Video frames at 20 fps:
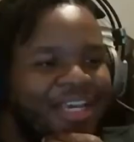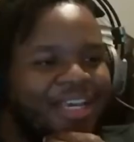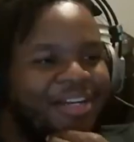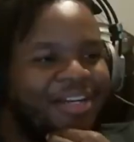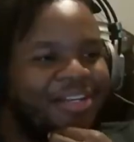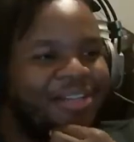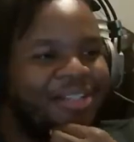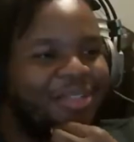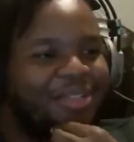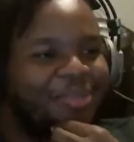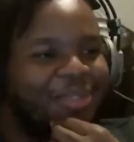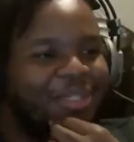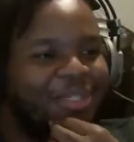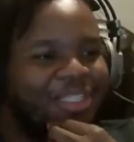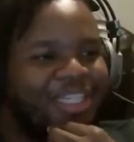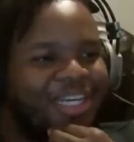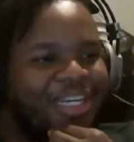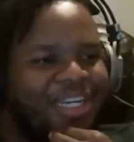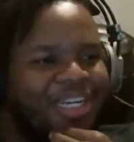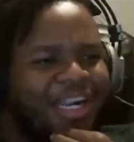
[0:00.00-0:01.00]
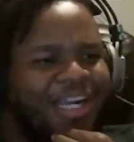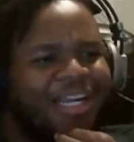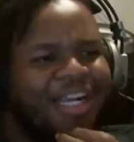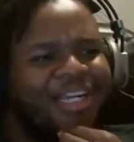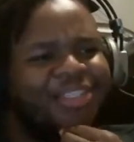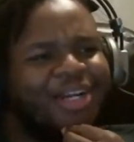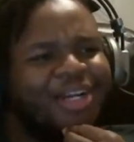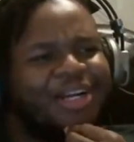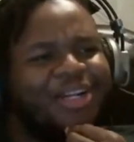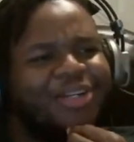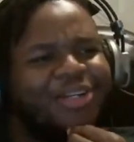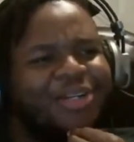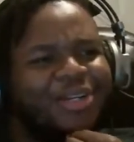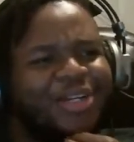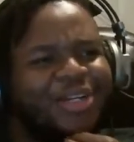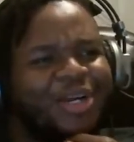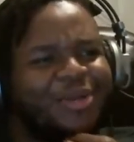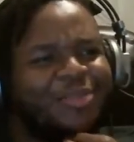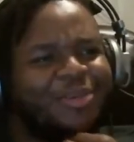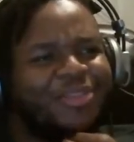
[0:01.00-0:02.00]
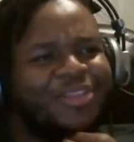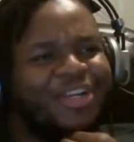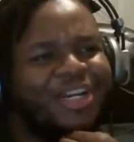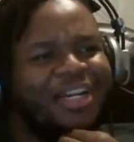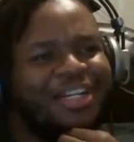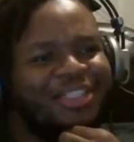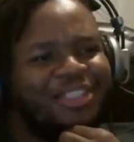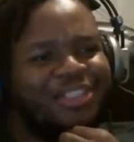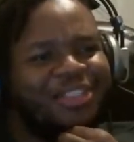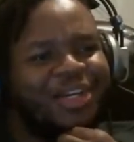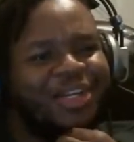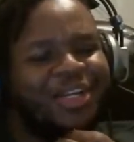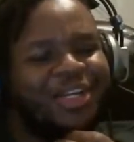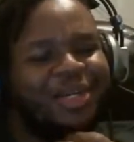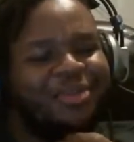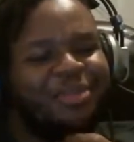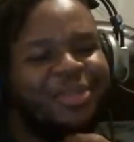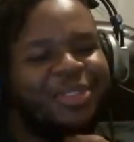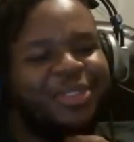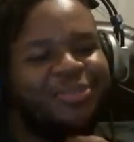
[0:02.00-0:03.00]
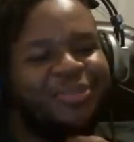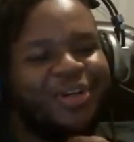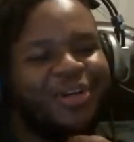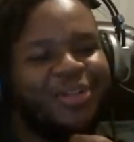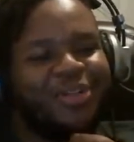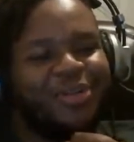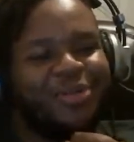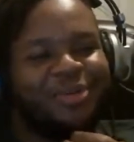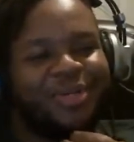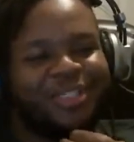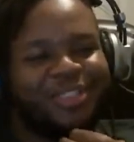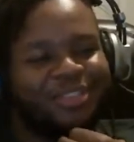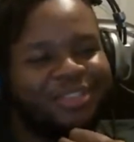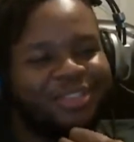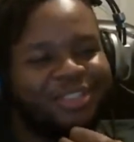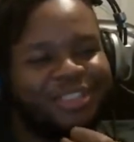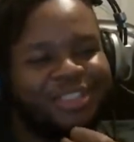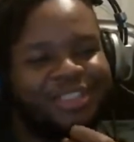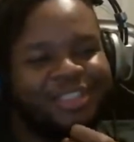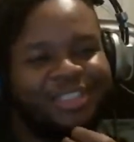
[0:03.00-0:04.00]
into this because I, I, I tried to look it up and then I just saw like a bunch of other racist Disney